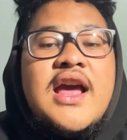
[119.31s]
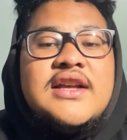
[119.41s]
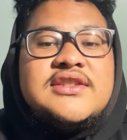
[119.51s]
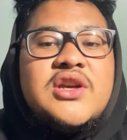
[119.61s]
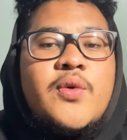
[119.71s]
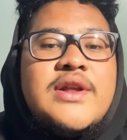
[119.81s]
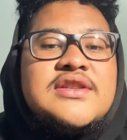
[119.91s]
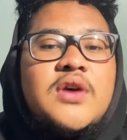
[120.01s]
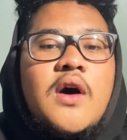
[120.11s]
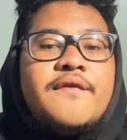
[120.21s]
a sequence
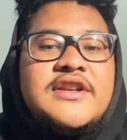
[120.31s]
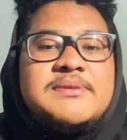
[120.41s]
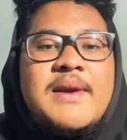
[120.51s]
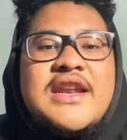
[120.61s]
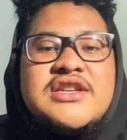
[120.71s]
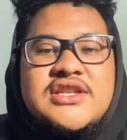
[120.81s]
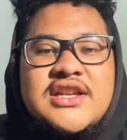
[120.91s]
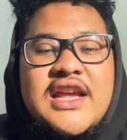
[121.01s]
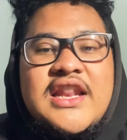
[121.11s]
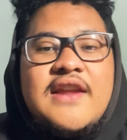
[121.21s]
of explanation
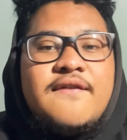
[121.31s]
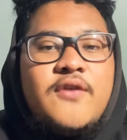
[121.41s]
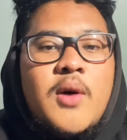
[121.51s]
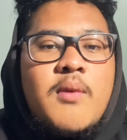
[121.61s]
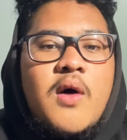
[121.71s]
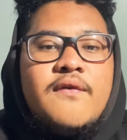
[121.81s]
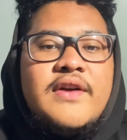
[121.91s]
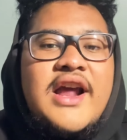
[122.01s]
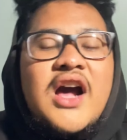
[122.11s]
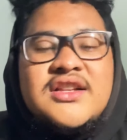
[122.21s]
in the form of an
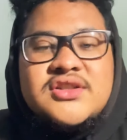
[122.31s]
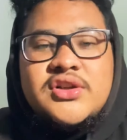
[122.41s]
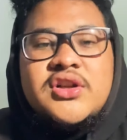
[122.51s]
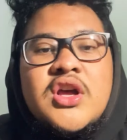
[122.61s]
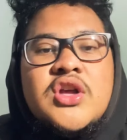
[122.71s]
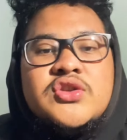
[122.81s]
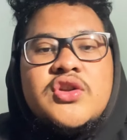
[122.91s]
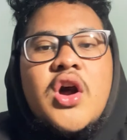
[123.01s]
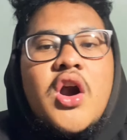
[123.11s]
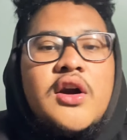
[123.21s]
answer to
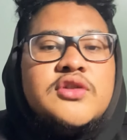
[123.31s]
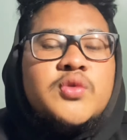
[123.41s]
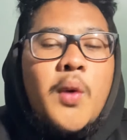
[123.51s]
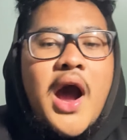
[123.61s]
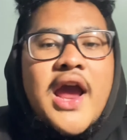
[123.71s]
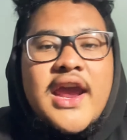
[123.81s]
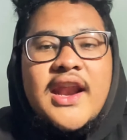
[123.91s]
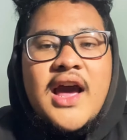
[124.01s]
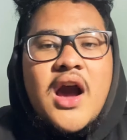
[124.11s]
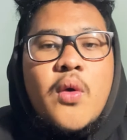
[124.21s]
the author's why and
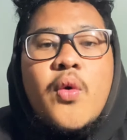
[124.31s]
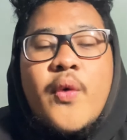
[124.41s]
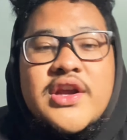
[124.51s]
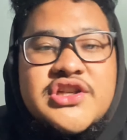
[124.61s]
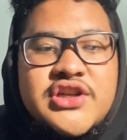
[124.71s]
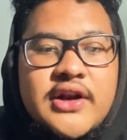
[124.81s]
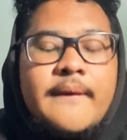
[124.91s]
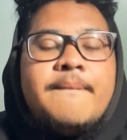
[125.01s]
how question.